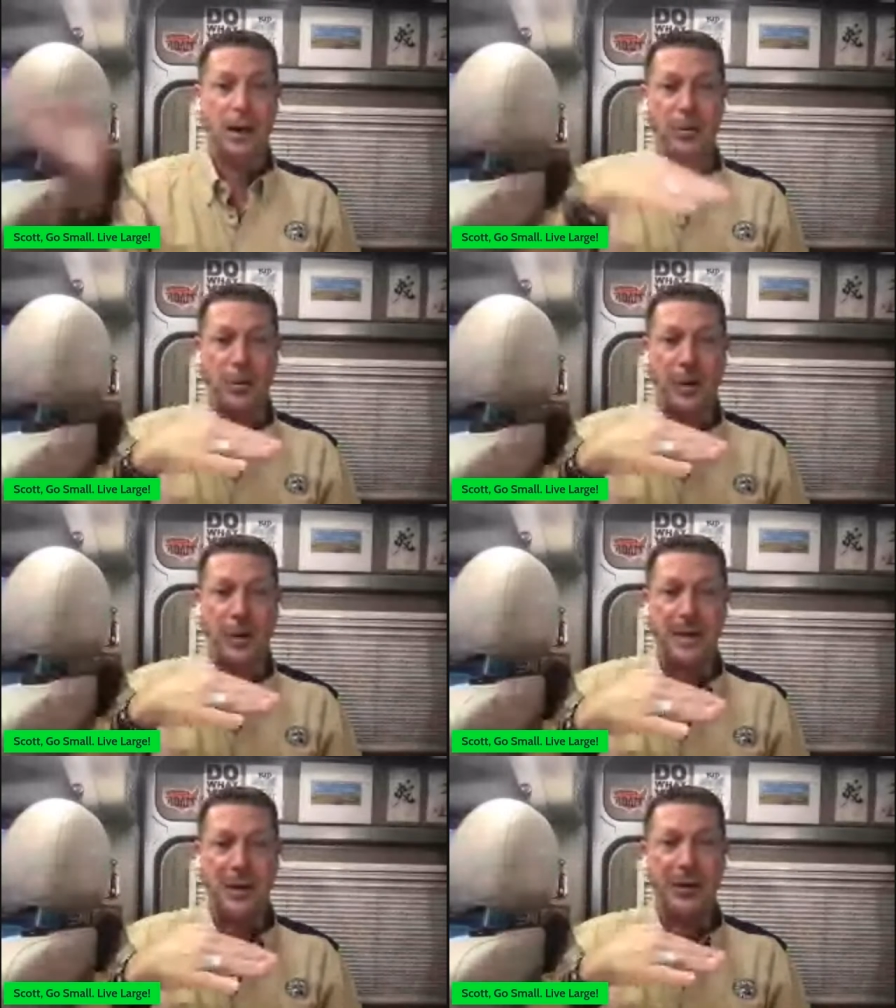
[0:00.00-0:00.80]
I can put the
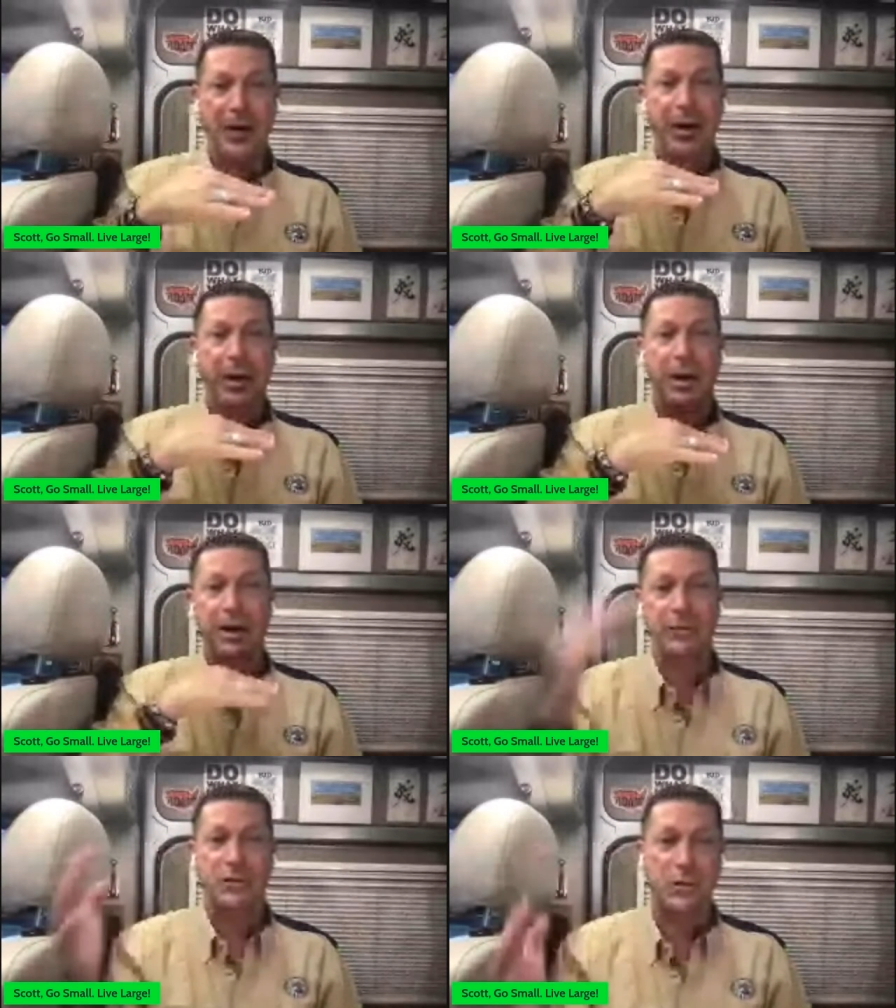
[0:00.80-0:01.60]
bed down
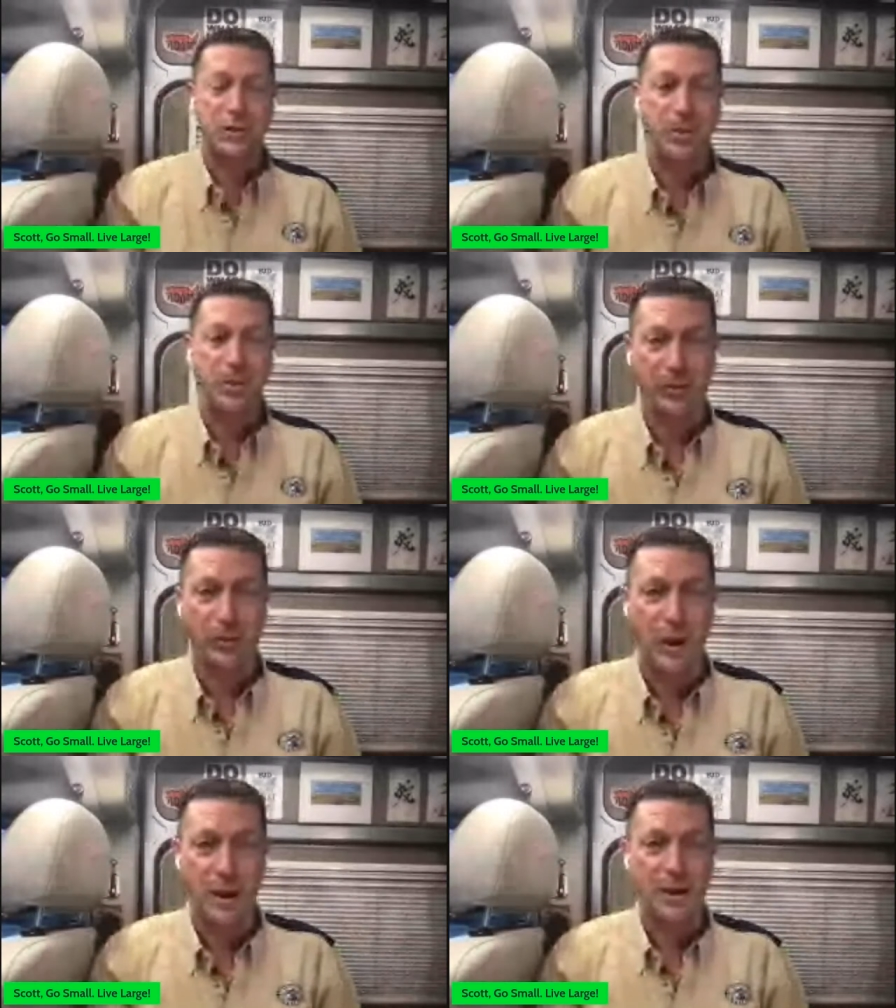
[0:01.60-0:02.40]
and never squish the
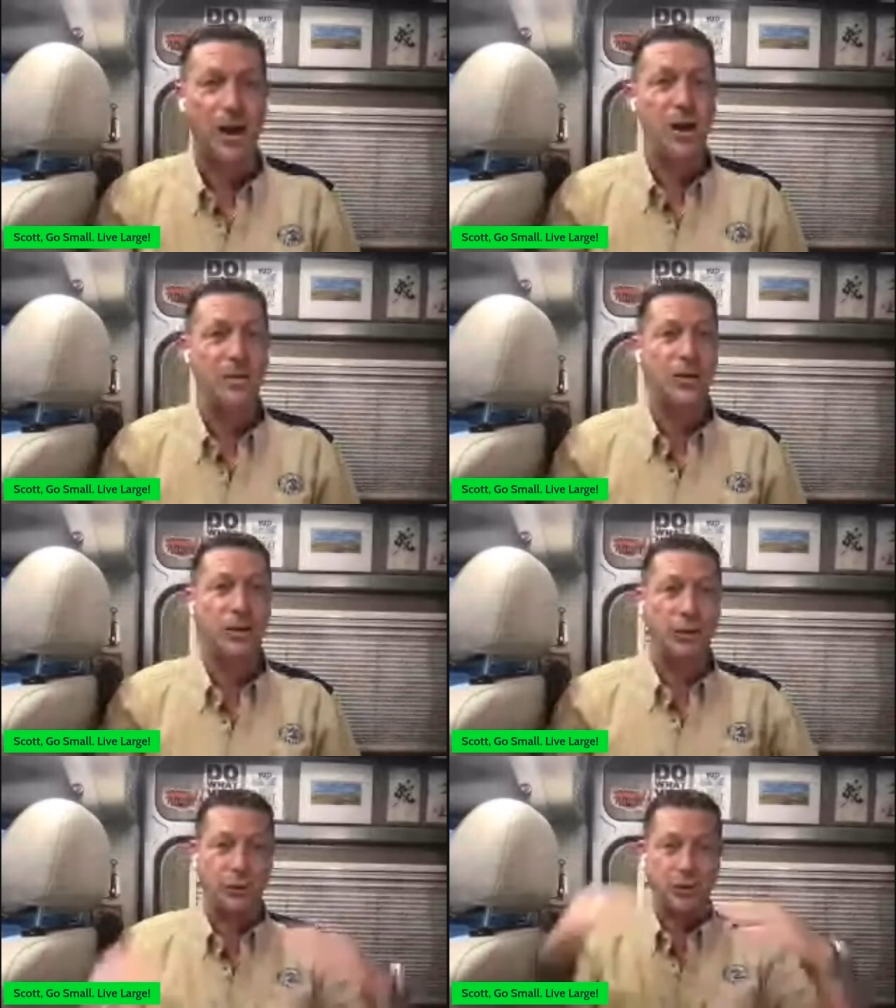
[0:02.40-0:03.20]
box of wine.
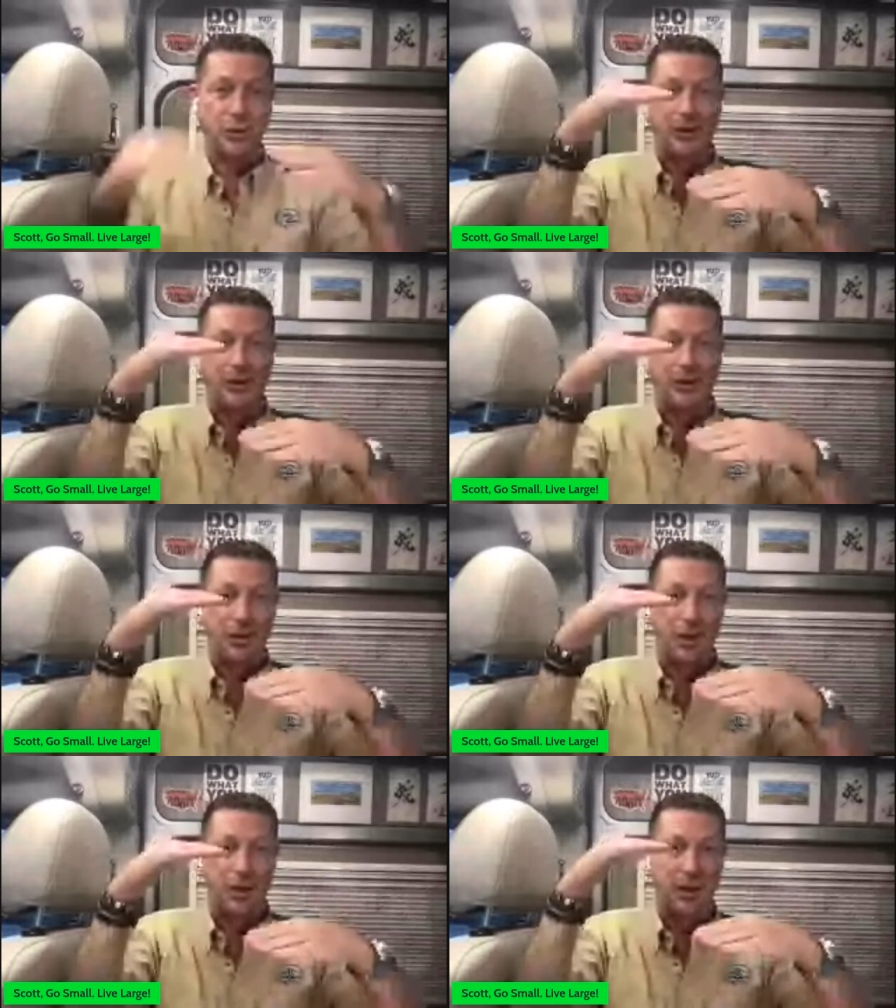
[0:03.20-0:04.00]
On the Luke shelf, the
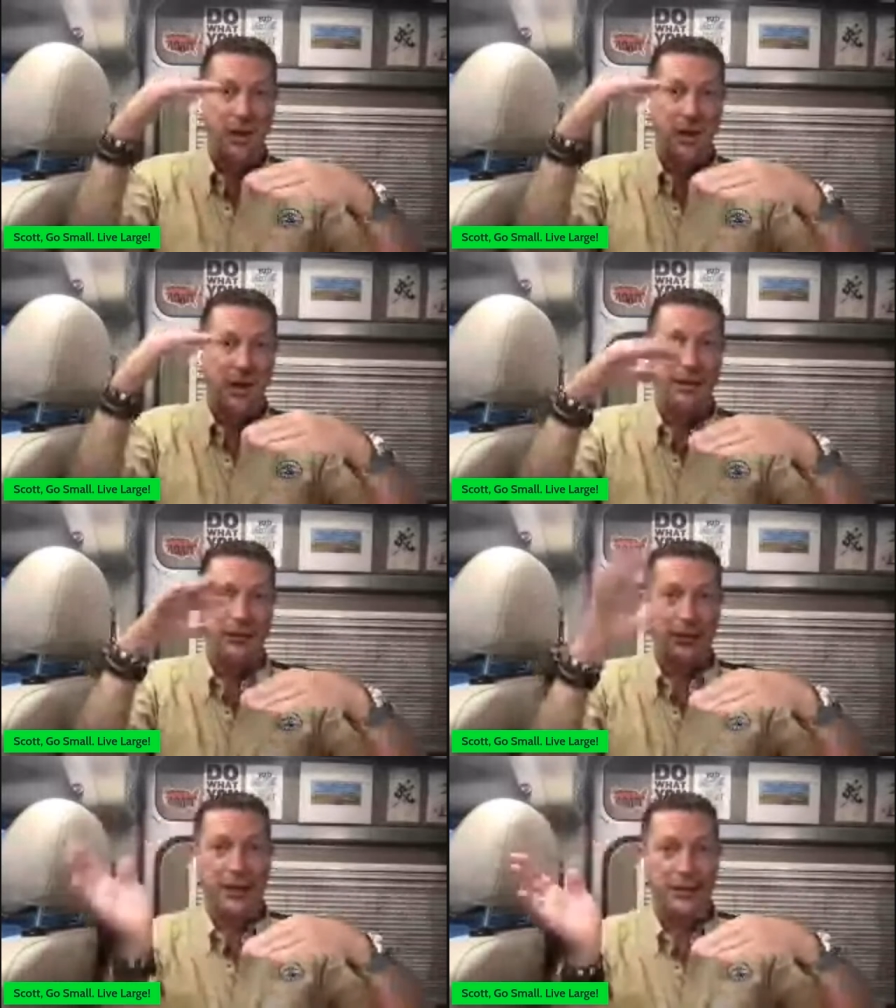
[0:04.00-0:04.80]
higher one,
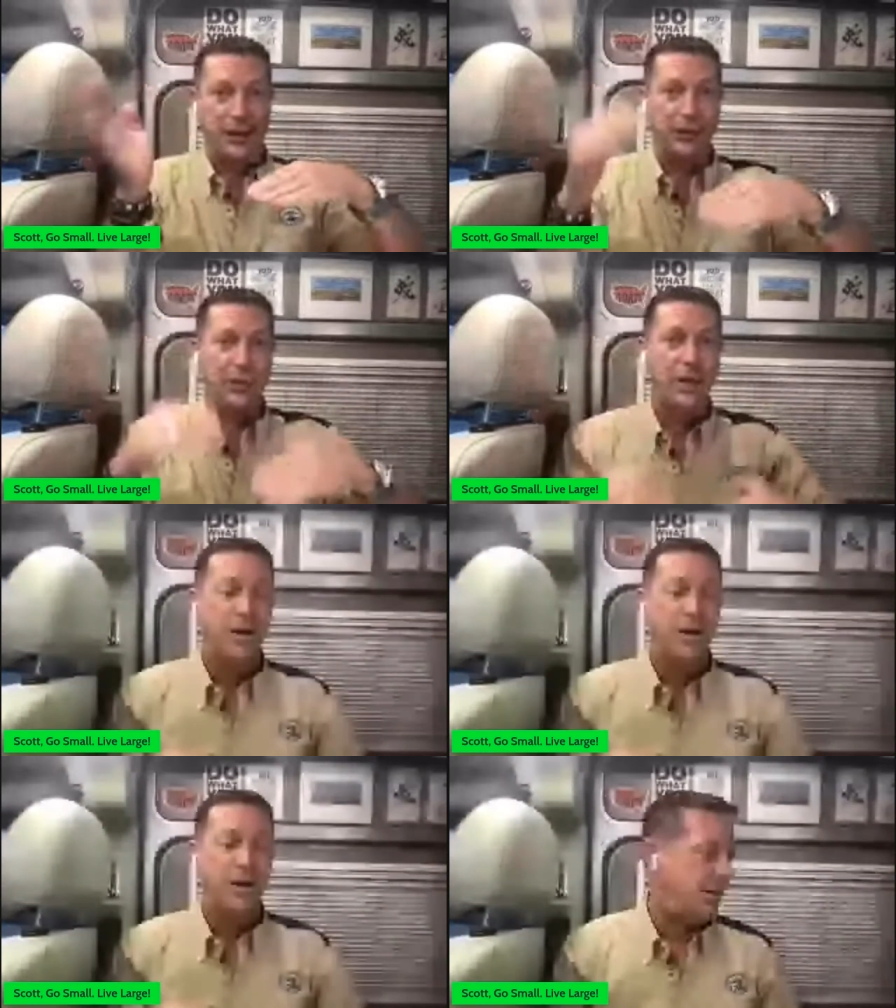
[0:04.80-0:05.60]
I'd have to lay it down,
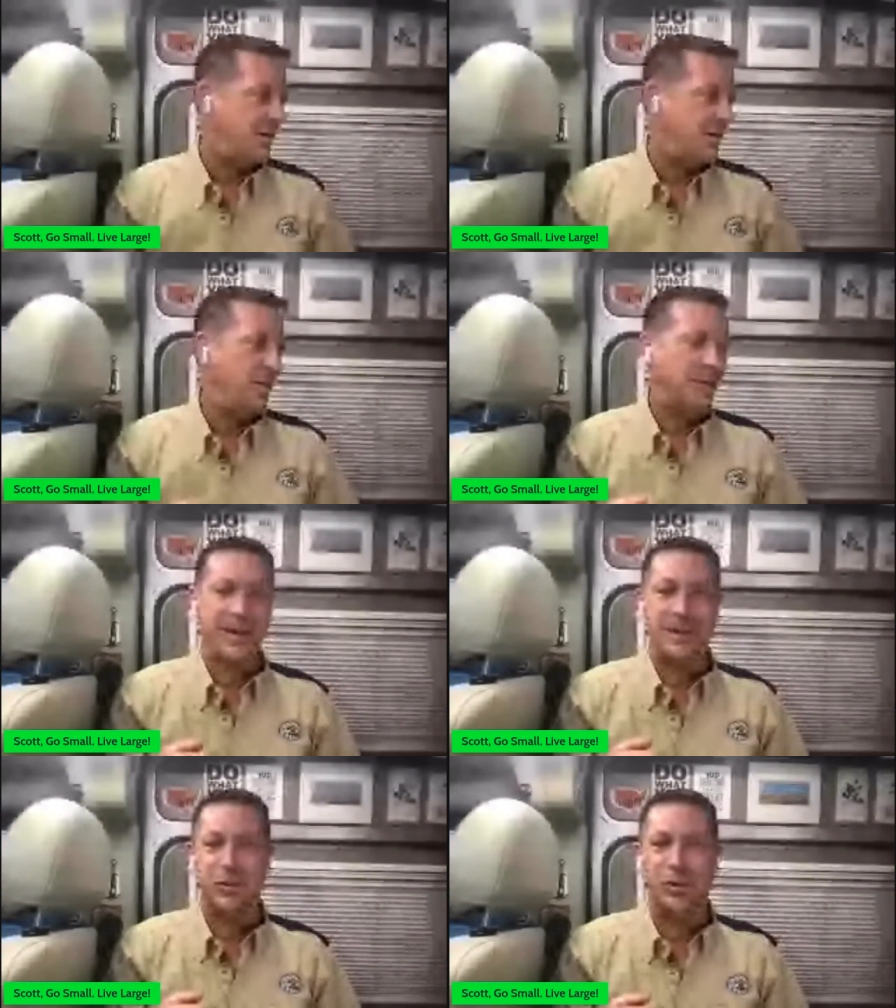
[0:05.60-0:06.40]
um, but
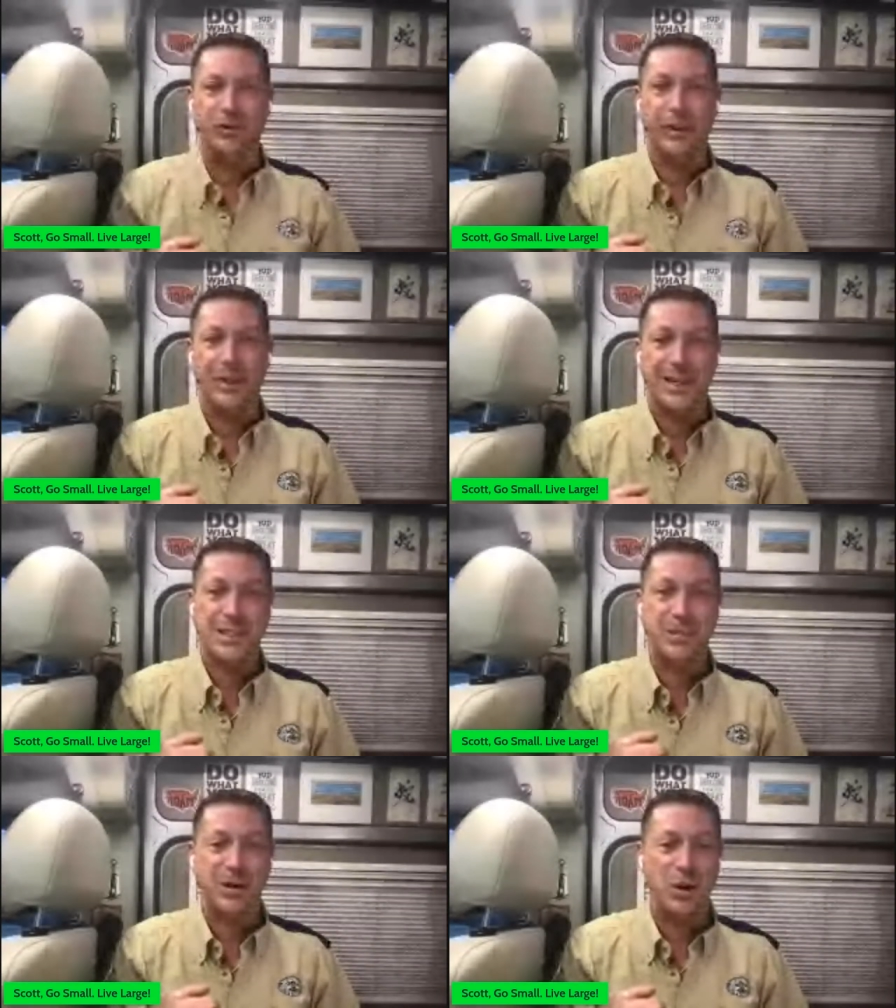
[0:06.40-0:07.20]
it stands up perfectly
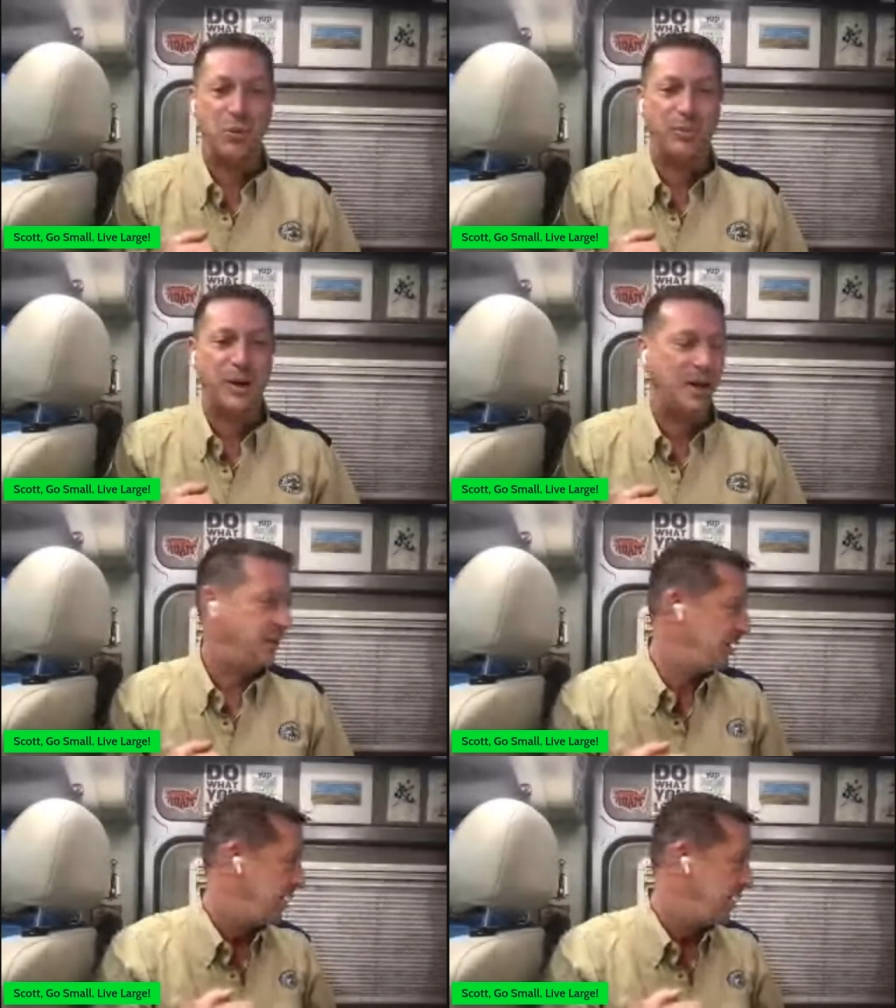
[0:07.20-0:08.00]
next to my home
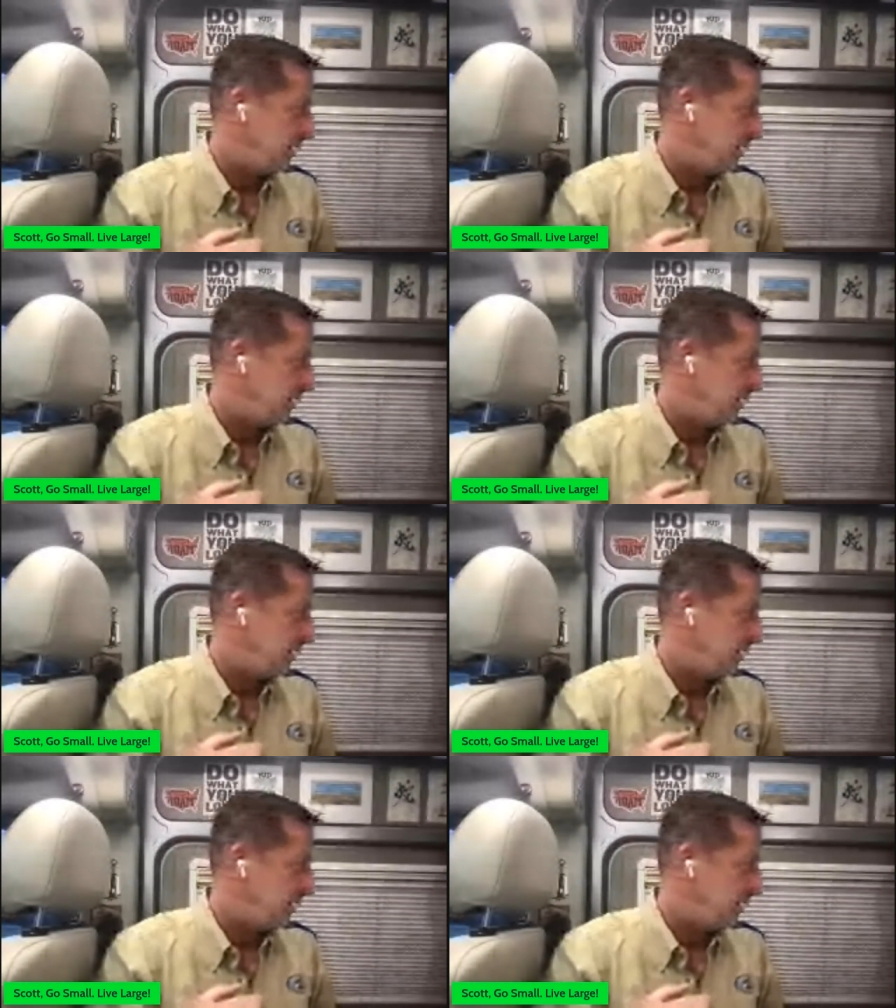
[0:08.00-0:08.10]
pod.